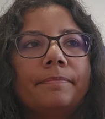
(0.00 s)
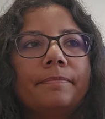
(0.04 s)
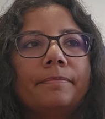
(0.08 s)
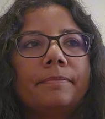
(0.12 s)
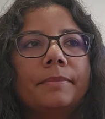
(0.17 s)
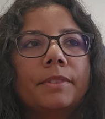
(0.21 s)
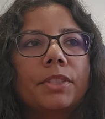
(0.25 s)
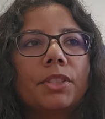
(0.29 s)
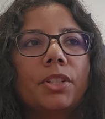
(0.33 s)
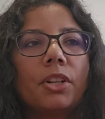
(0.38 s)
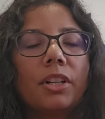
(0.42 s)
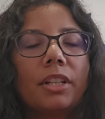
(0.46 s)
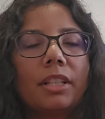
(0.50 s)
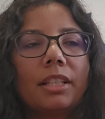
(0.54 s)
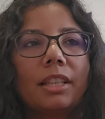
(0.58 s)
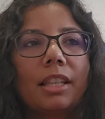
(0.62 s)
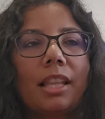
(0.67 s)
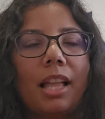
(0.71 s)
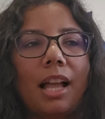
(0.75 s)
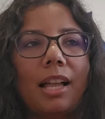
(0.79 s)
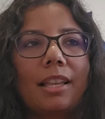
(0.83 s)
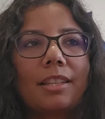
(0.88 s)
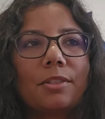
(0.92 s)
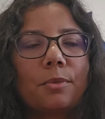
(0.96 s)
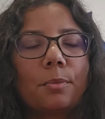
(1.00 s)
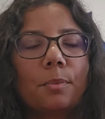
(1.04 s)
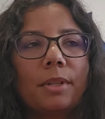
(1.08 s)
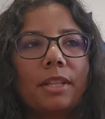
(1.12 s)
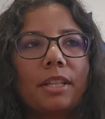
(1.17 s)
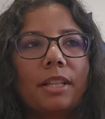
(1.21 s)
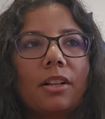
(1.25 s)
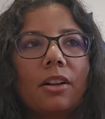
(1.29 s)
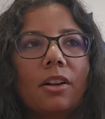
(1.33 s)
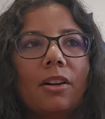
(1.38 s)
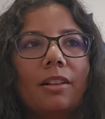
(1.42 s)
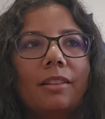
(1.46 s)
started last
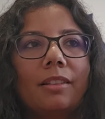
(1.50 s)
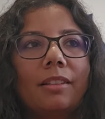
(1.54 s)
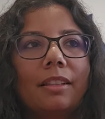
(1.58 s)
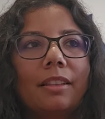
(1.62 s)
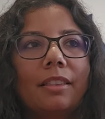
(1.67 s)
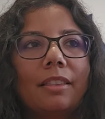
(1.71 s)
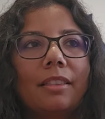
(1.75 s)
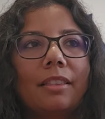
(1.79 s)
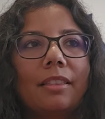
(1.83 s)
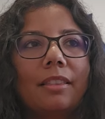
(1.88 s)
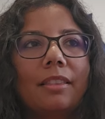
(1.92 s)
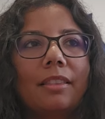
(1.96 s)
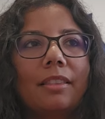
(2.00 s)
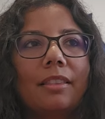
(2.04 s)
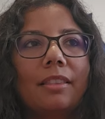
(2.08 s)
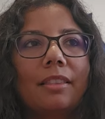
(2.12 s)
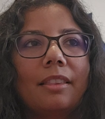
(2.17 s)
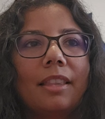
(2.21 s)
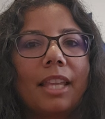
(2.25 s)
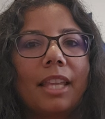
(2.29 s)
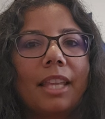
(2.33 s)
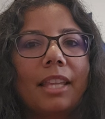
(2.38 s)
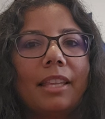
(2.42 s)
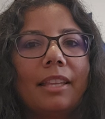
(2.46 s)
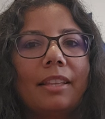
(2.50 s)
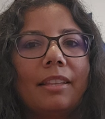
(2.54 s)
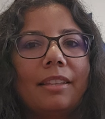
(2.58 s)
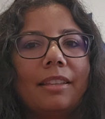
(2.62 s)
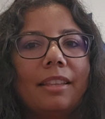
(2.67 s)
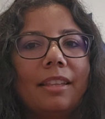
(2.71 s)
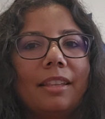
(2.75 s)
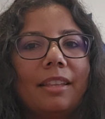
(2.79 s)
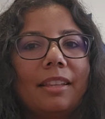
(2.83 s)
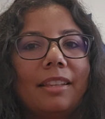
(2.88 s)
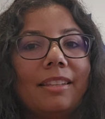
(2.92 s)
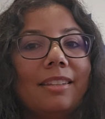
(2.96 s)
week, called it
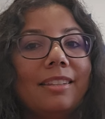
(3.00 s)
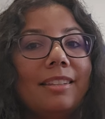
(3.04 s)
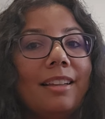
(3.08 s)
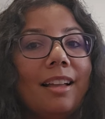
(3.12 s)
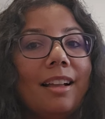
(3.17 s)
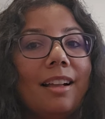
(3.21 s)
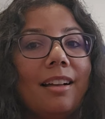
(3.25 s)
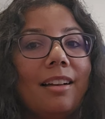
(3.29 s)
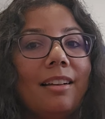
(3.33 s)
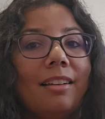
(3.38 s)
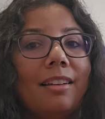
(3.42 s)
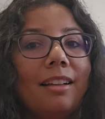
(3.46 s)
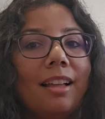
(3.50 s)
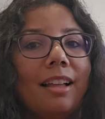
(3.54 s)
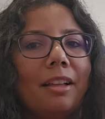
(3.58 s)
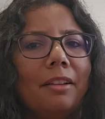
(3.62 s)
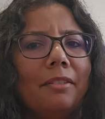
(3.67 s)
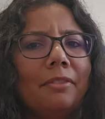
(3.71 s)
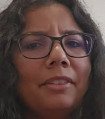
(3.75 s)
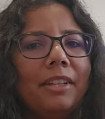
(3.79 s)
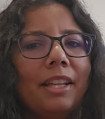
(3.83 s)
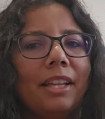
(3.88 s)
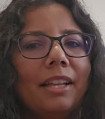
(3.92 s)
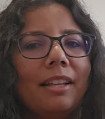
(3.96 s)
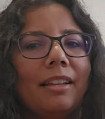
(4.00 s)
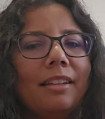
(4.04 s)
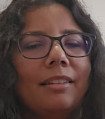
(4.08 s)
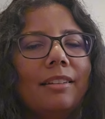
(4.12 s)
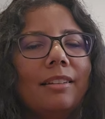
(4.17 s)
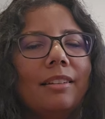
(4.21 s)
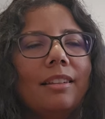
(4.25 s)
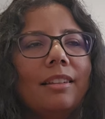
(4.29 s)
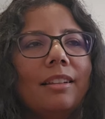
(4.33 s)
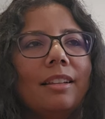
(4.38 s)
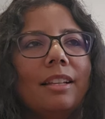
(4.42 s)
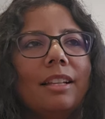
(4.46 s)
Theia Afghan,
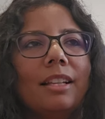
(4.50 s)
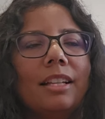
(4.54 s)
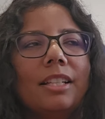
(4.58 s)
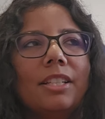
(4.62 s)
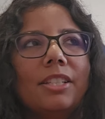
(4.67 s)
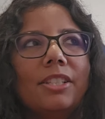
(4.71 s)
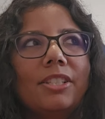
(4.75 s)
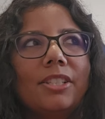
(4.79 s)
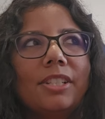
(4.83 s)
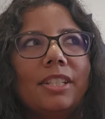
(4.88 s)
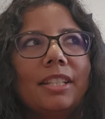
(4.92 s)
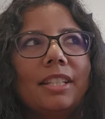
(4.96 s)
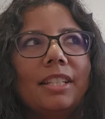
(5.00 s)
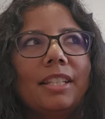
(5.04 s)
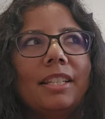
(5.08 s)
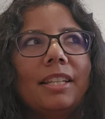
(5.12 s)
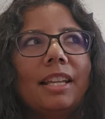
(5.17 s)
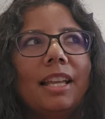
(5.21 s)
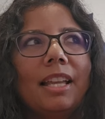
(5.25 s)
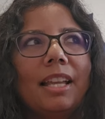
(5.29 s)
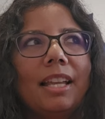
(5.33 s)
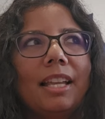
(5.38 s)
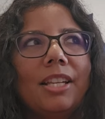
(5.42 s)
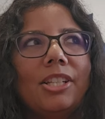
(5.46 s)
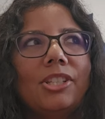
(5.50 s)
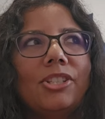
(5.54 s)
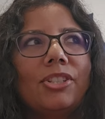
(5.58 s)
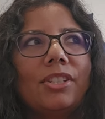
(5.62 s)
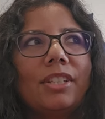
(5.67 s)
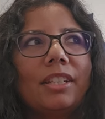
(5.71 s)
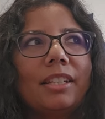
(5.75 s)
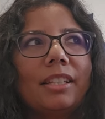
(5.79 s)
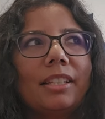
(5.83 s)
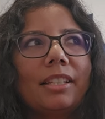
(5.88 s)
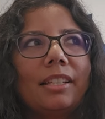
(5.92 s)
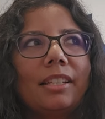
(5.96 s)

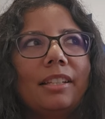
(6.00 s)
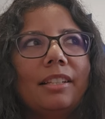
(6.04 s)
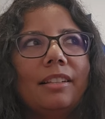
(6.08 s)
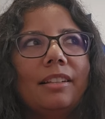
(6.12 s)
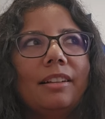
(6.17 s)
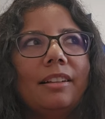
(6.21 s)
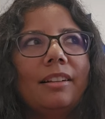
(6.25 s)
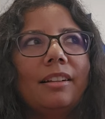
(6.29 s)
Theia.